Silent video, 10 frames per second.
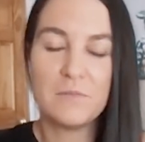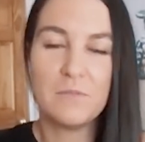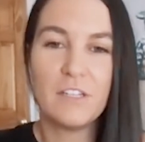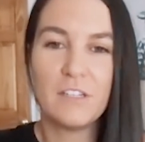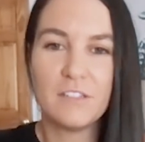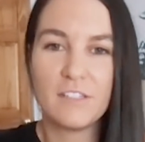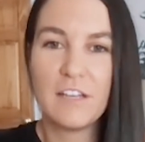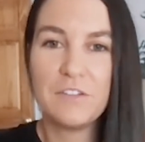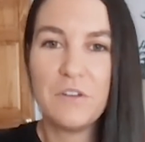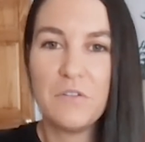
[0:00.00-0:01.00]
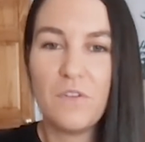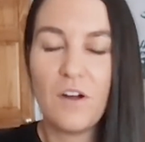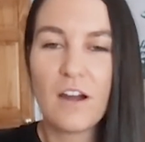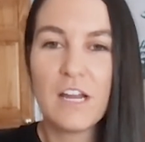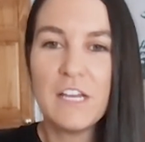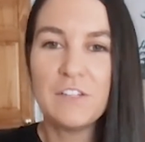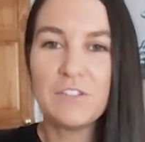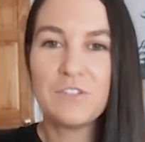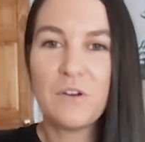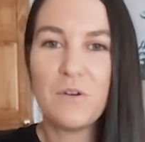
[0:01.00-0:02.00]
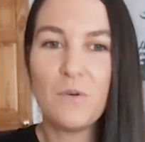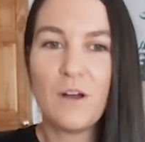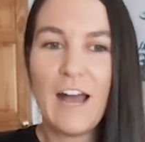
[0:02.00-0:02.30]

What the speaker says: some really good success so far. So